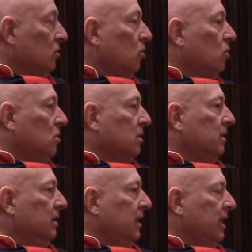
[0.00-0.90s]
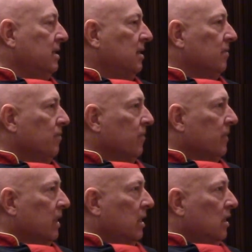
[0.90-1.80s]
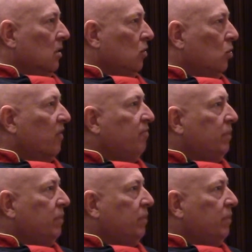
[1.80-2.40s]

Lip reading: the world is to have